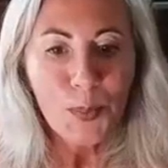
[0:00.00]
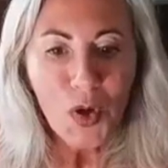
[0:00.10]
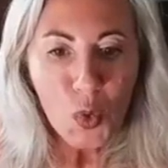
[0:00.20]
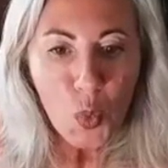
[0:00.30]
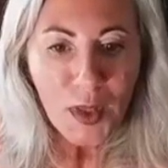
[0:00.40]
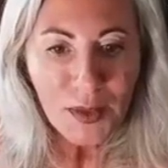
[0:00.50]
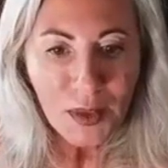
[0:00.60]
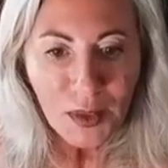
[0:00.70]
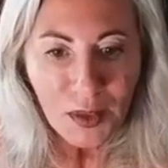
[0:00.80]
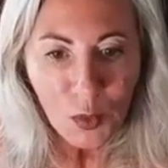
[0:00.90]
part
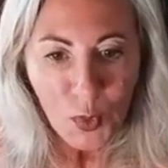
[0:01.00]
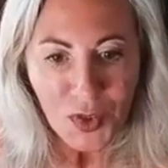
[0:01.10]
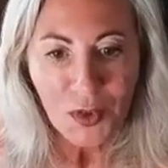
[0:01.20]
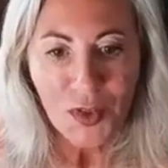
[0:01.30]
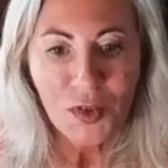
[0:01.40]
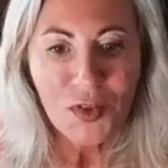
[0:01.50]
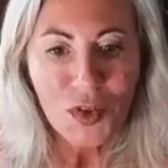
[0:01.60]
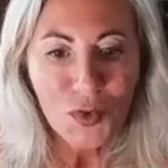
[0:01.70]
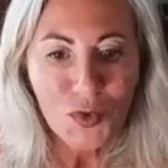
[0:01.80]
one, we talked to